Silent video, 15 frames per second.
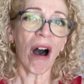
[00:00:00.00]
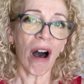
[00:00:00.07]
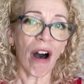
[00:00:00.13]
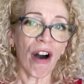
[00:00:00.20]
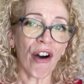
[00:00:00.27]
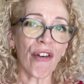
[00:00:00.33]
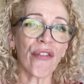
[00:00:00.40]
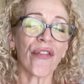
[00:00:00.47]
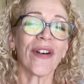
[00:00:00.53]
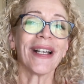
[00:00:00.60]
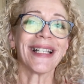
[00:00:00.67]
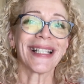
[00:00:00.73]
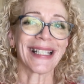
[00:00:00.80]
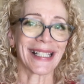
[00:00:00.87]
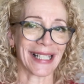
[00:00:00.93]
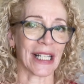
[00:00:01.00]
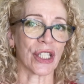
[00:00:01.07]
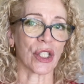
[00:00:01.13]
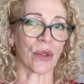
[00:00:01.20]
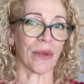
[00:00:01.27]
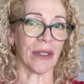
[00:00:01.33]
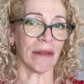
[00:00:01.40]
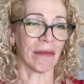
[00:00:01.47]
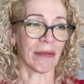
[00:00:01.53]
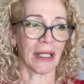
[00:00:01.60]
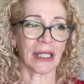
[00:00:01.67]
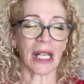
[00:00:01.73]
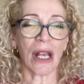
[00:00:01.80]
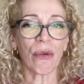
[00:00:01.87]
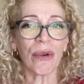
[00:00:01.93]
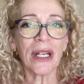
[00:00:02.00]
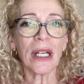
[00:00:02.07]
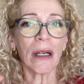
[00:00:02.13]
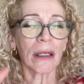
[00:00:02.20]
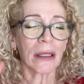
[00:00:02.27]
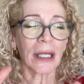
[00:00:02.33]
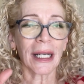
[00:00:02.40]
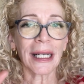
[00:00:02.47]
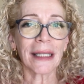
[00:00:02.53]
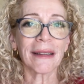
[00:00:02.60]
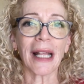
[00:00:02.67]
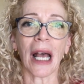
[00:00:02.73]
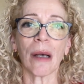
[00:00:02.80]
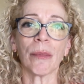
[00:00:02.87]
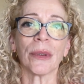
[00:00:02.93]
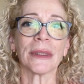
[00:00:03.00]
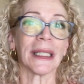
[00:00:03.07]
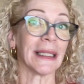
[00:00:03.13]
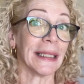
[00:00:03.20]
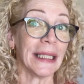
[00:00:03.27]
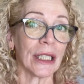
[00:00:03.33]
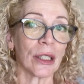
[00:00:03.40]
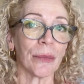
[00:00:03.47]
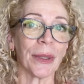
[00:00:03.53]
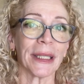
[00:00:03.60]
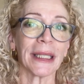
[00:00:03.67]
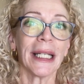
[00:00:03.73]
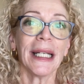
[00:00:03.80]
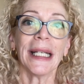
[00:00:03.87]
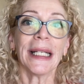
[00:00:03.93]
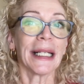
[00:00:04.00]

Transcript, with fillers: of sunscreen, as I already kind of dabbled a little bit